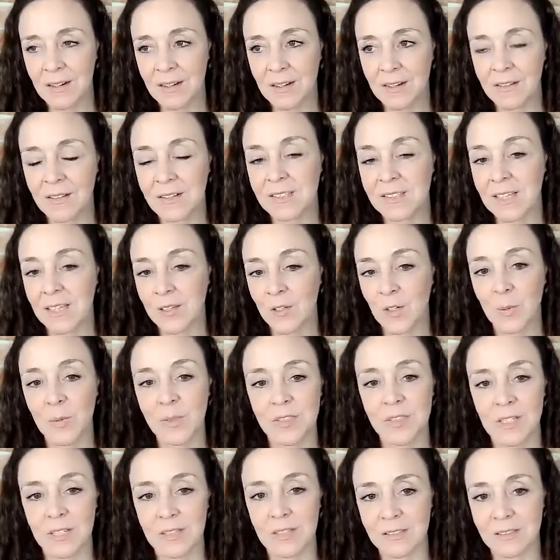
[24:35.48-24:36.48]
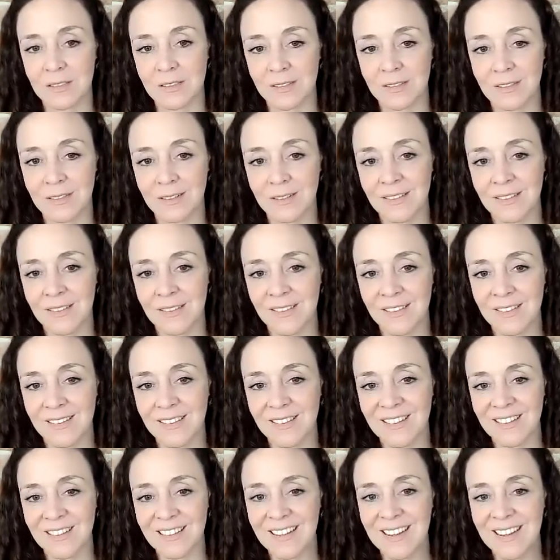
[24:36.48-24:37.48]
Or is that your projection?
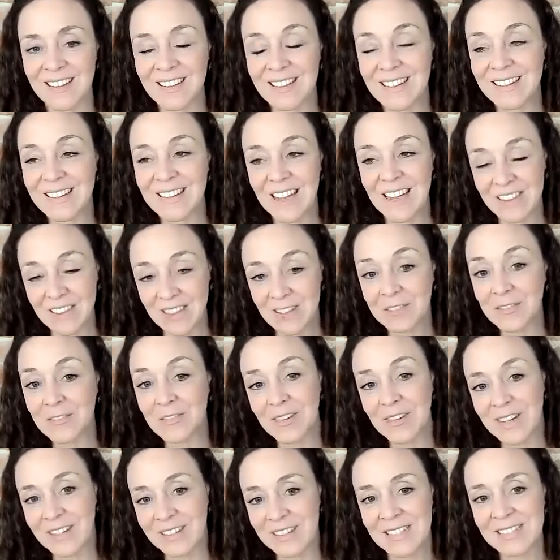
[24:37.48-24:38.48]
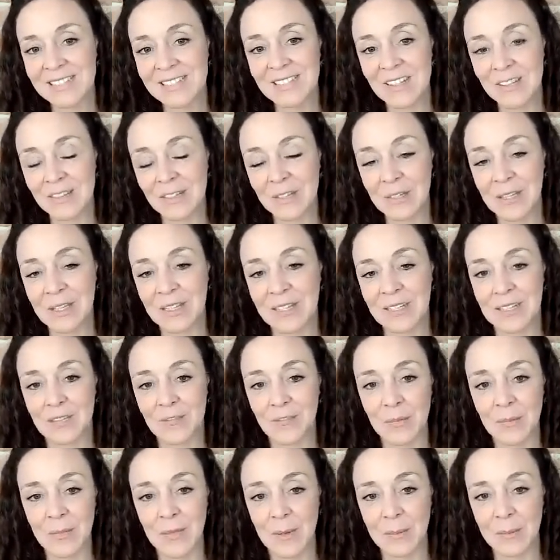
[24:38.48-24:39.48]
And then start looking at it
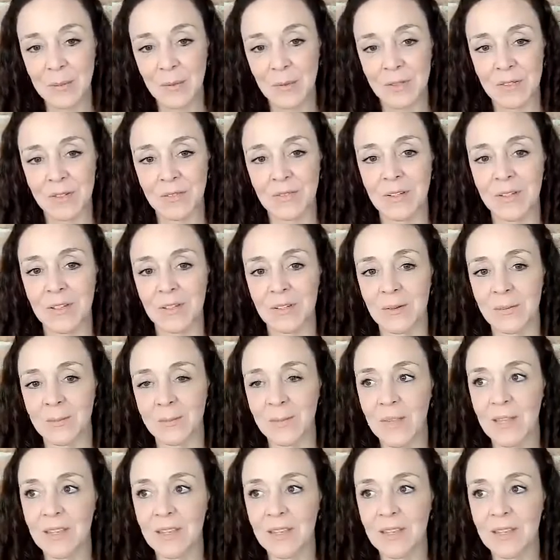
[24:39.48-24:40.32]
from that point of view.